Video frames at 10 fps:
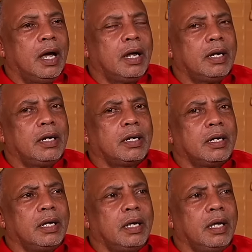And
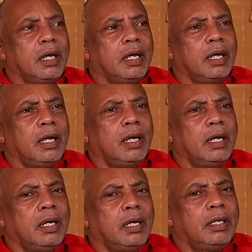
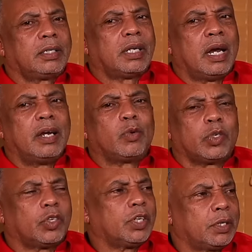his talent
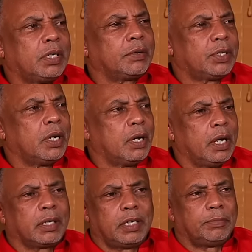was also exceptional,
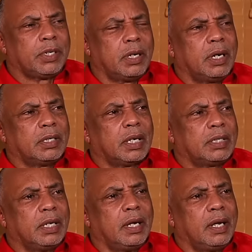as I
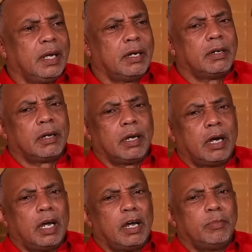say, you know.
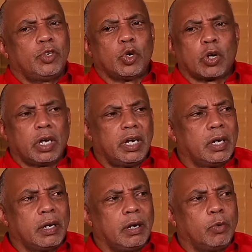
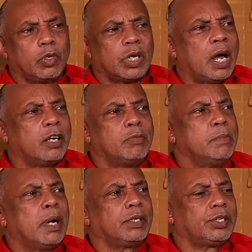Juggling, it was hard to be
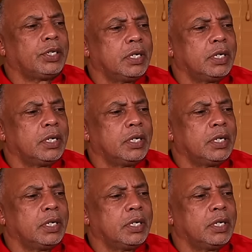matched.